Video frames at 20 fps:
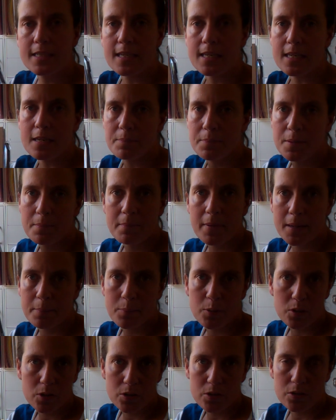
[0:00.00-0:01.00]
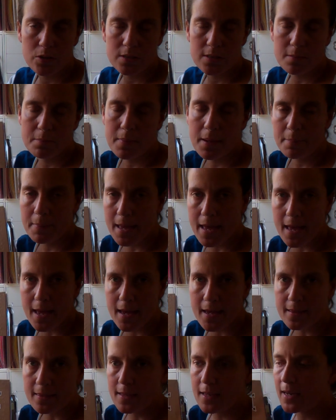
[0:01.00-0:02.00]
to keep in my purse, in my
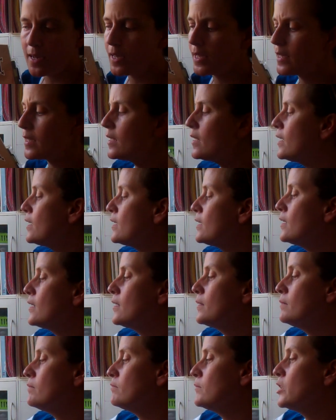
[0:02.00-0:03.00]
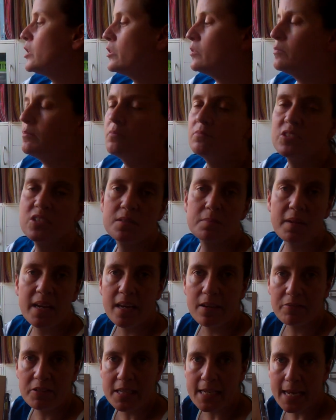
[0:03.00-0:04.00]
bag that I, just my
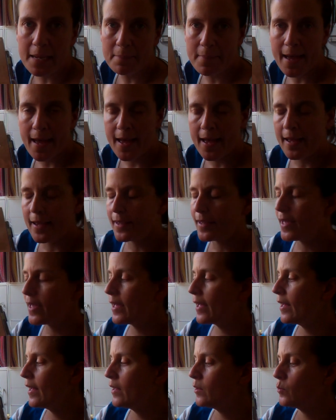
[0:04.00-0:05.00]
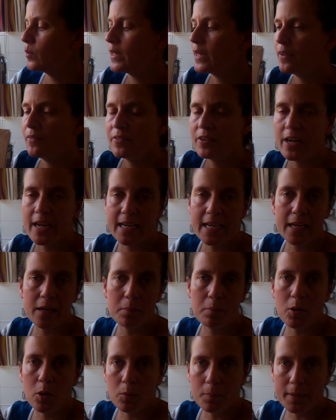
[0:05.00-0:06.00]
everyday bag, and whenever I get
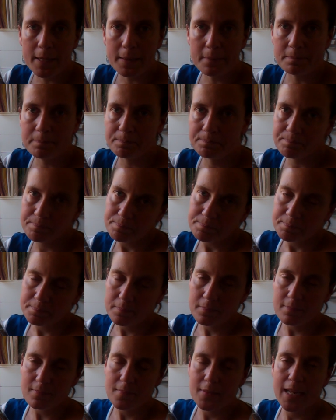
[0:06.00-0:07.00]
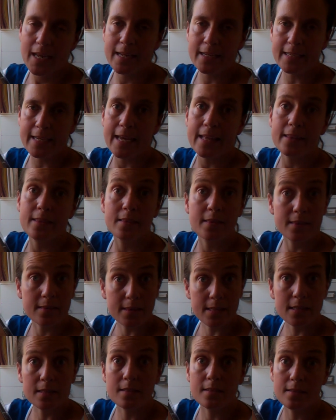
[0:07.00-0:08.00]
a moment and get
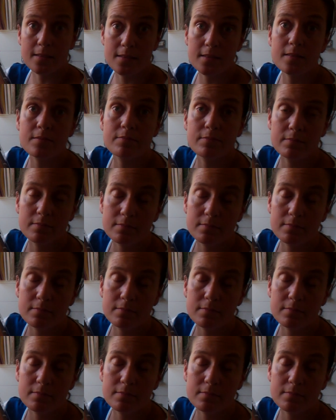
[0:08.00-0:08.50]
these